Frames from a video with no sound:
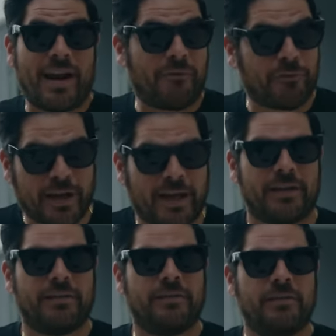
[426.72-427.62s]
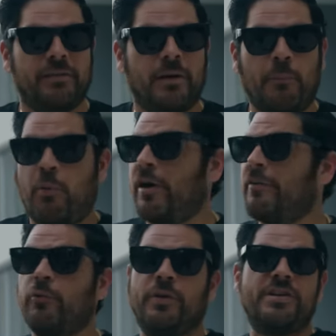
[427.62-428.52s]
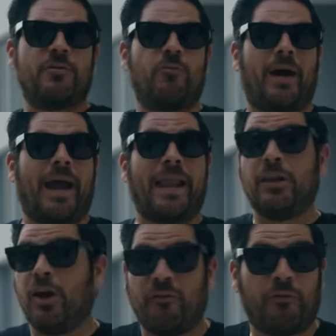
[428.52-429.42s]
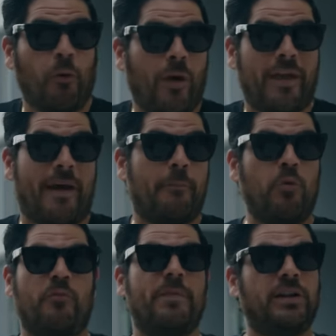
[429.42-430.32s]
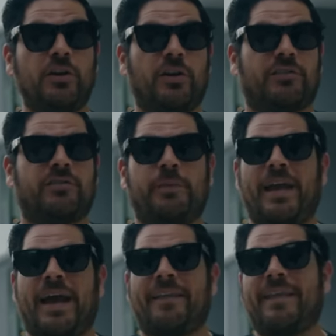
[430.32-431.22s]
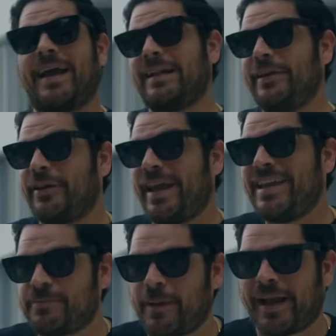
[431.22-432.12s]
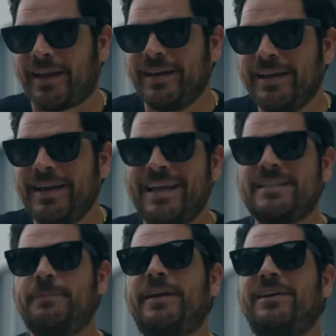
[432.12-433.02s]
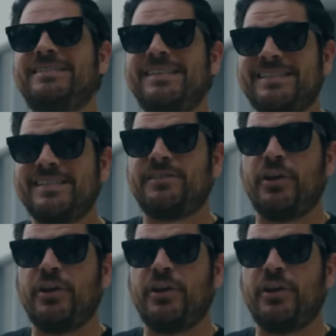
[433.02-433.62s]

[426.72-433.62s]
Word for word: can I forget? Part of the reason why I love the way that movement looks behind that clear case back is because this is